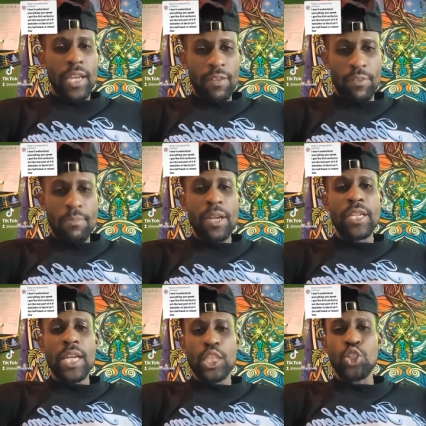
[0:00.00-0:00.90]

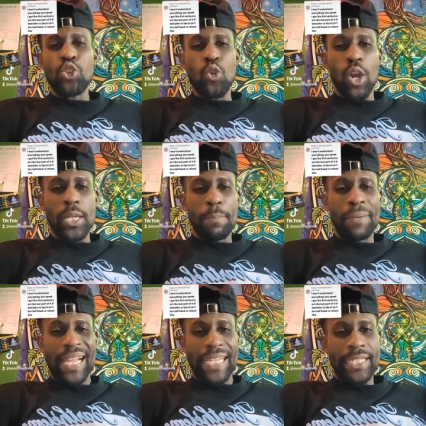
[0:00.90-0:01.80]
everybody that you know on the
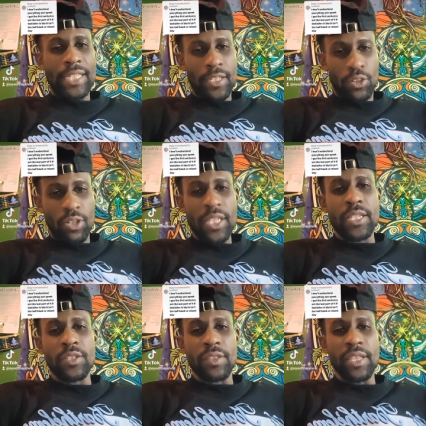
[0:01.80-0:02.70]
planet to
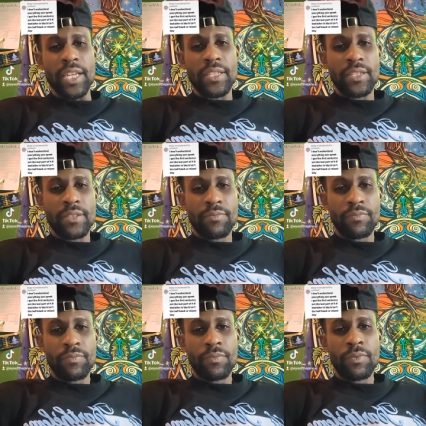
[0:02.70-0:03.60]
listen to this.
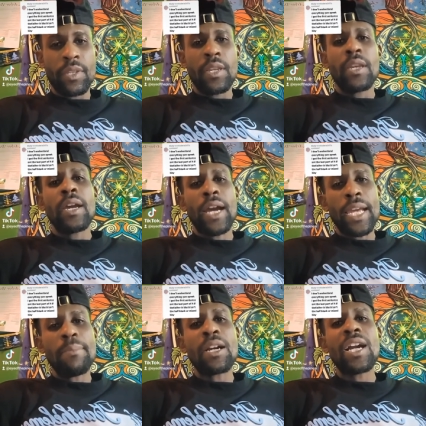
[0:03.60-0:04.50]

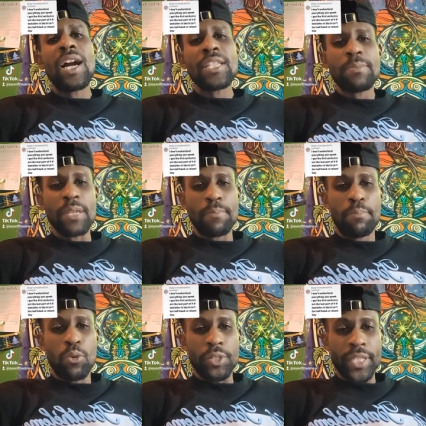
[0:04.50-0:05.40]
I am a
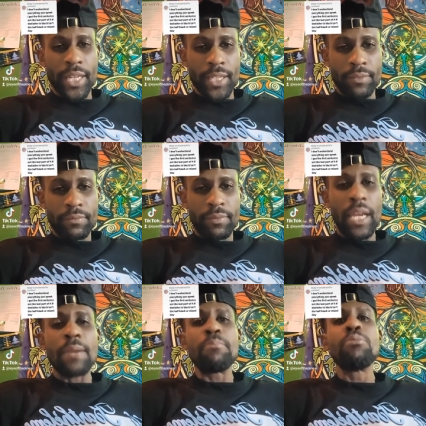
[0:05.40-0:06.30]
cosmic portal.
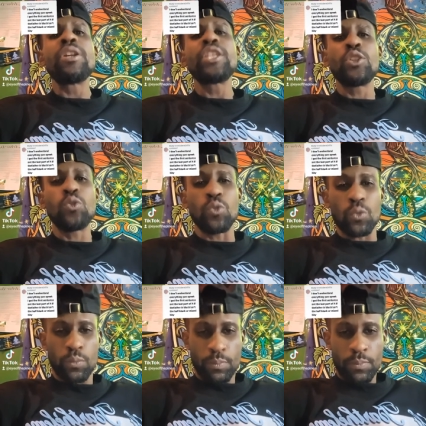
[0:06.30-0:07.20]
I bring
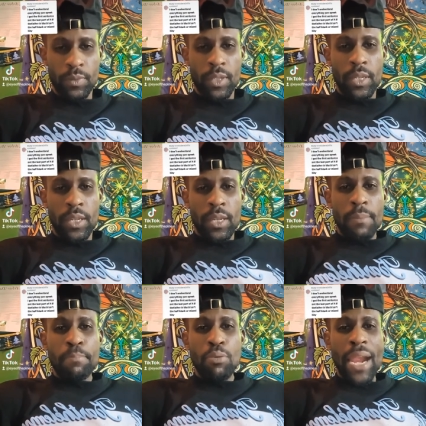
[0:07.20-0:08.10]
you
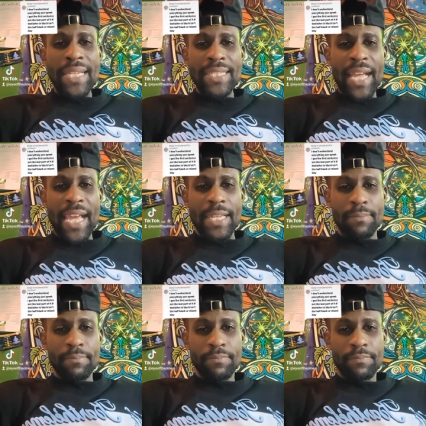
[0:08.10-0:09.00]
prime time